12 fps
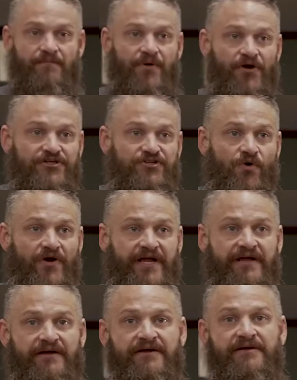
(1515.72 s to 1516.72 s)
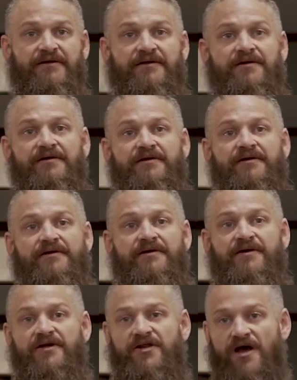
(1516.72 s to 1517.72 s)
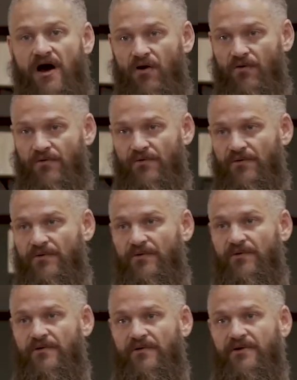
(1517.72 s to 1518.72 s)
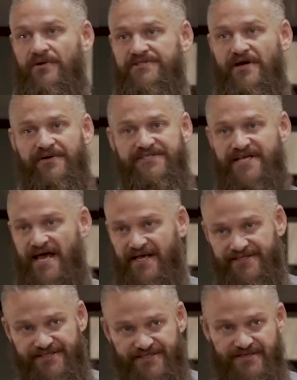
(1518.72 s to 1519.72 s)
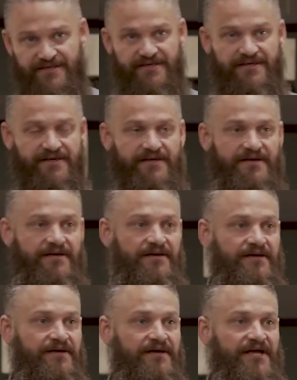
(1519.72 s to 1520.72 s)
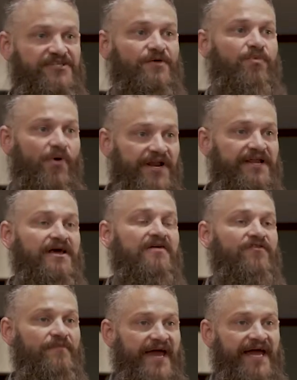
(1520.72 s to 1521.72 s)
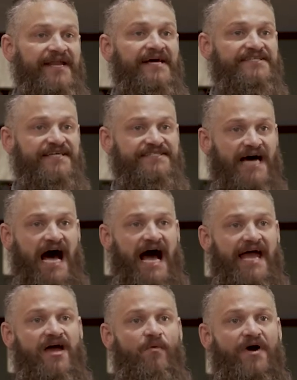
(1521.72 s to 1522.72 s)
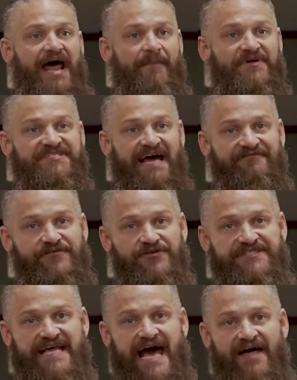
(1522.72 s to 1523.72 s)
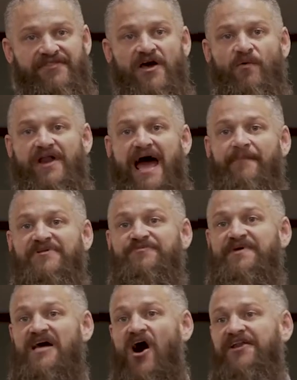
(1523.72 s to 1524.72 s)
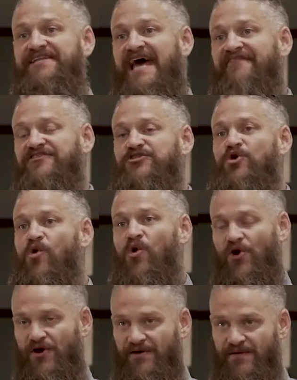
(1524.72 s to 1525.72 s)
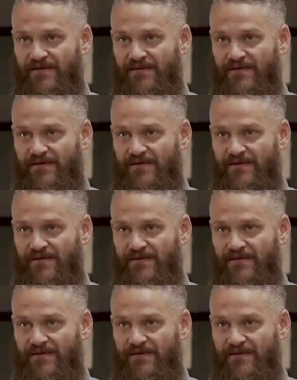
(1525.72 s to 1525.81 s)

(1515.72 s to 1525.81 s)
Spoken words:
Purgatory? No. That's not what it says. It is appointed for man to die. What happens after death? What happens beyond death's door?